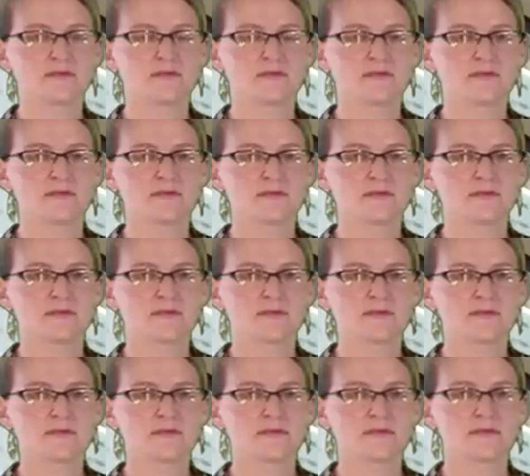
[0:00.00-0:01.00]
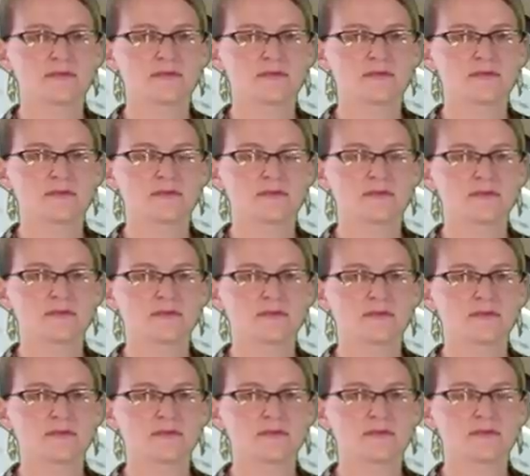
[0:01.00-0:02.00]

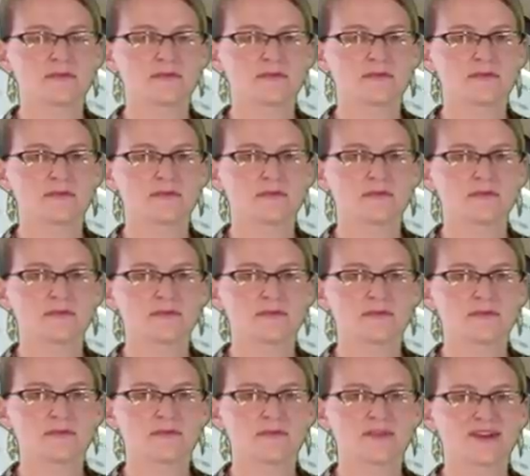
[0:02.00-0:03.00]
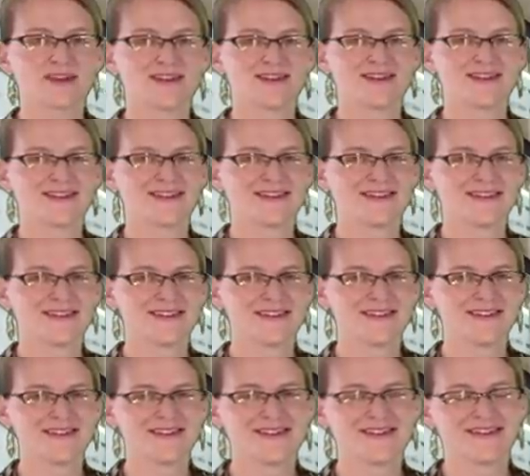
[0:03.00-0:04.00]

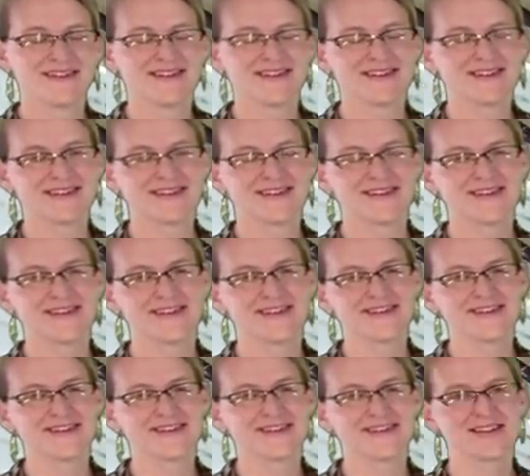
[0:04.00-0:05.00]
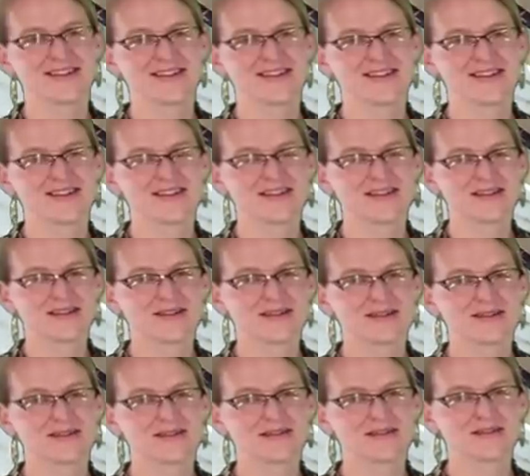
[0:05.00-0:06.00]

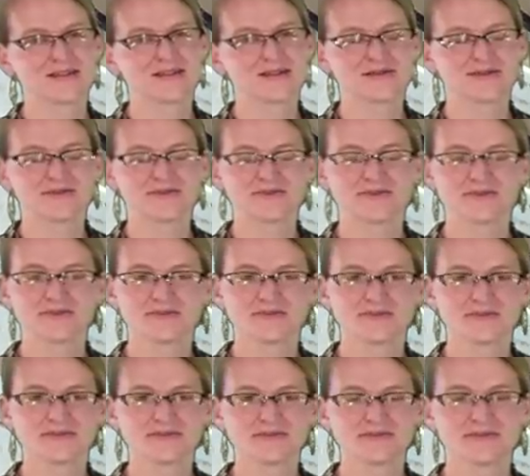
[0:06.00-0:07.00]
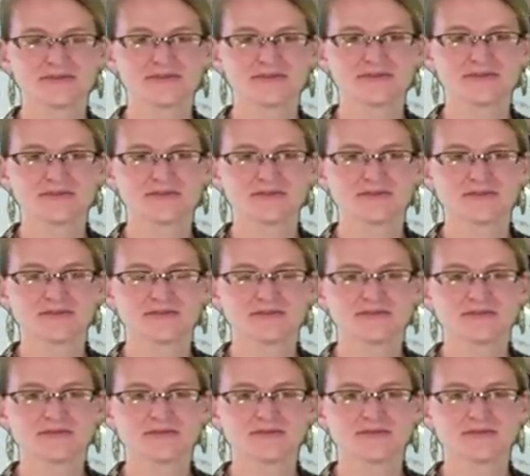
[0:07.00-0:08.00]
(silent)